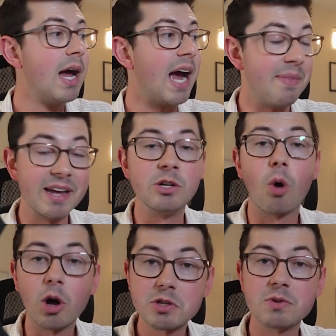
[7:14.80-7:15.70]
And then you
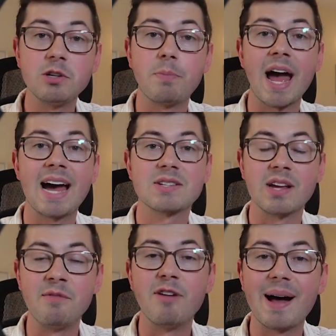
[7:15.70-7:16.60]
also need to pass
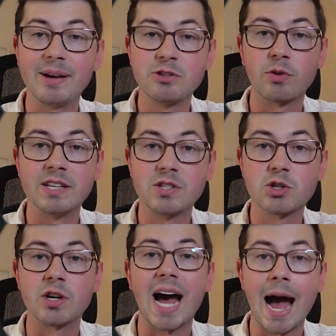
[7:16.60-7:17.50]
a valid
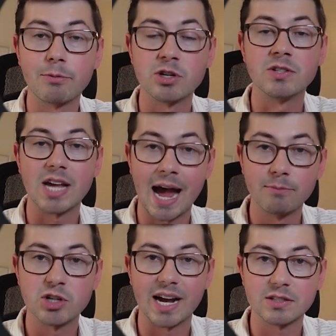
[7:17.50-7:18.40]
transition options
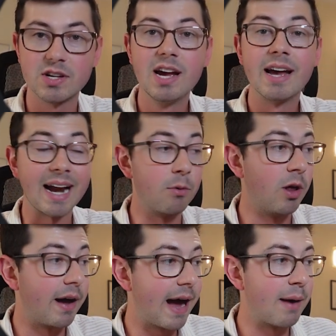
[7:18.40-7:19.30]
object. And I
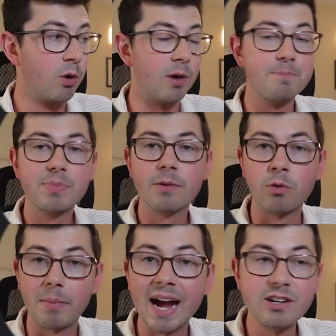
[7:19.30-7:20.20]
will
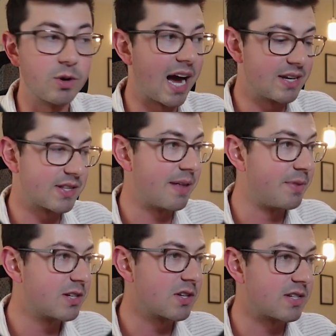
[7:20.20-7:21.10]
remind you guys that
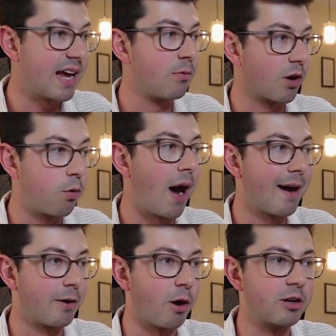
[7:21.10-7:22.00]
this is a
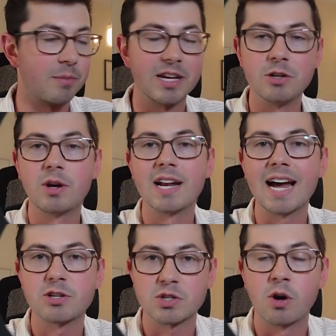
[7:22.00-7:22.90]
required argument. You
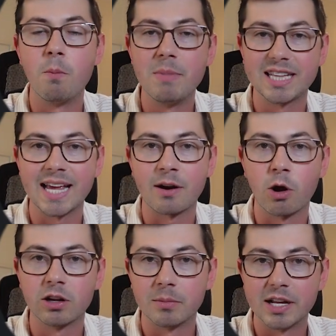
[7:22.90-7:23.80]
cannot just omit that
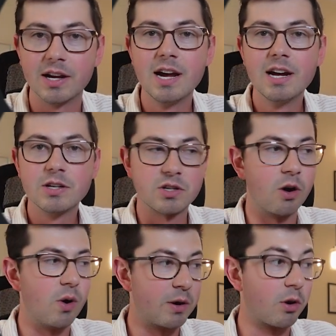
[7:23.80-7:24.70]
argument.
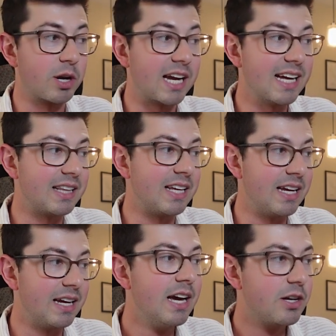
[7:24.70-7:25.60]
So in order to get
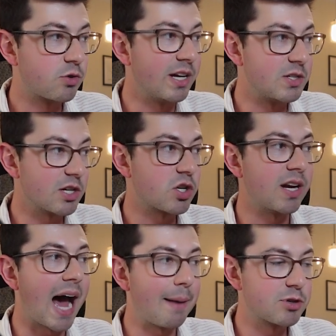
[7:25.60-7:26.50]
the transition
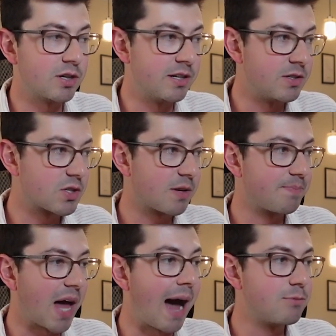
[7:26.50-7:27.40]
options
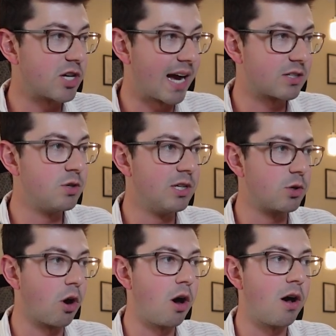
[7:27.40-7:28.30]
object, you need to
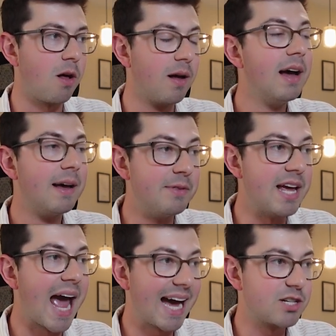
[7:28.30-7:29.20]
call
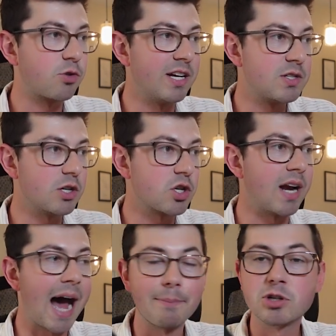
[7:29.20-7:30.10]
the add transition
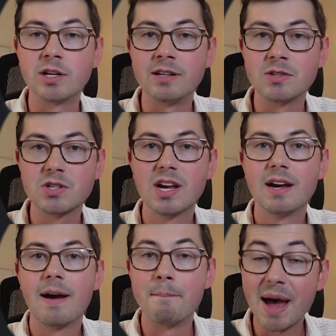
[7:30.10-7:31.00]
options
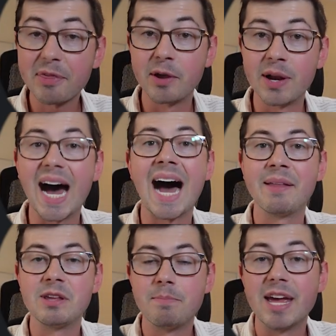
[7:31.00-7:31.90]
method
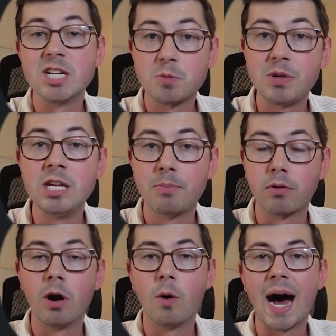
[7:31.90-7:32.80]
on the base
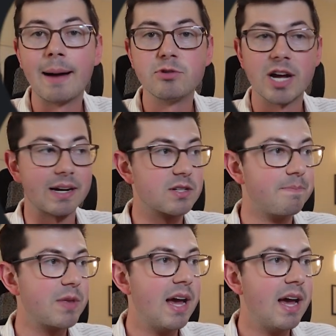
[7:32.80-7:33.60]
ppro object.